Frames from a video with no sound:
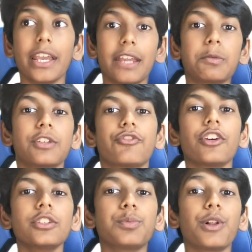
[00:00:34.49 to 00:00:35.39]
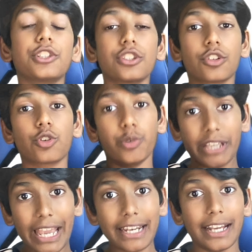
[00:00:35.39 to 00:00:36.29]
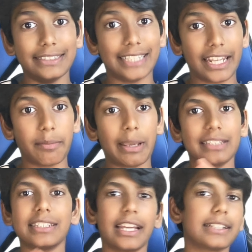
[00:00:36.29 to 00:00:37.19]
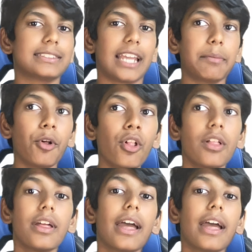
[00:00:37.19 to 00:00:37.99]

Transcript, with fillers: in which first we'll just create a database and a table,